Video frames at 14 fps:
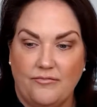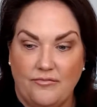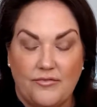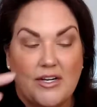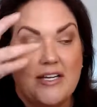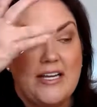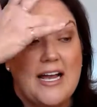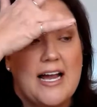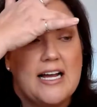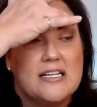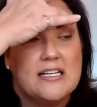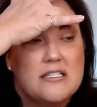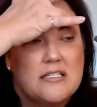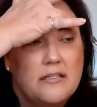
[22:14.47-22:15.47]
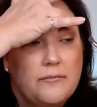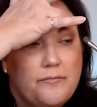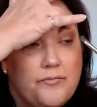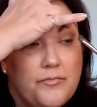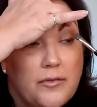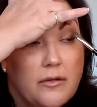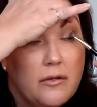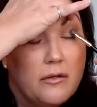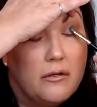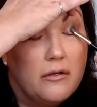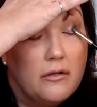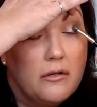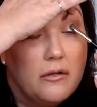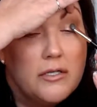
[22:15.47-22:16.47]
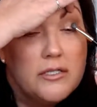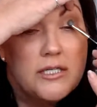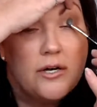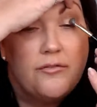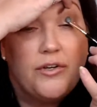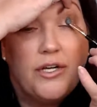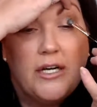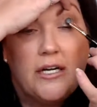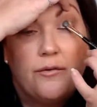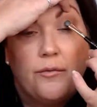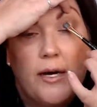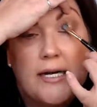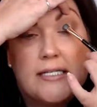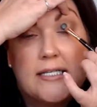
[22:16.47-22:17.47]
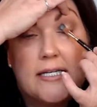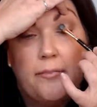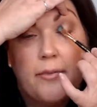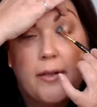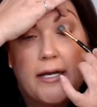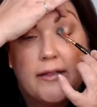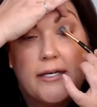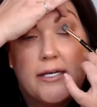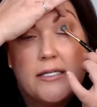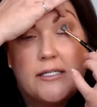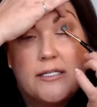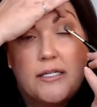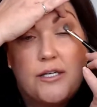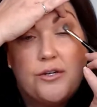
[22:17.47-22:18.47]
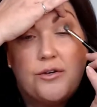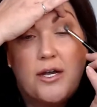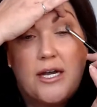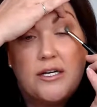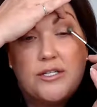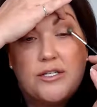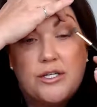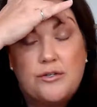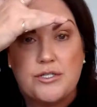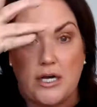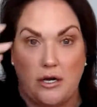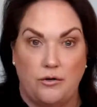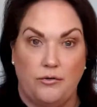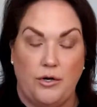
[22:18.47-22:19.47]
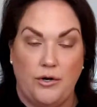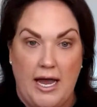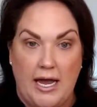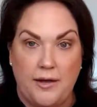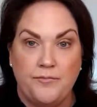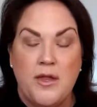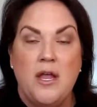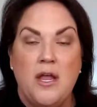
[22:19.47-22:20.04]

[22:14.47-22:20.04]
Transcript: Yes. So if you need to raise it up like this, you can do so. Okay.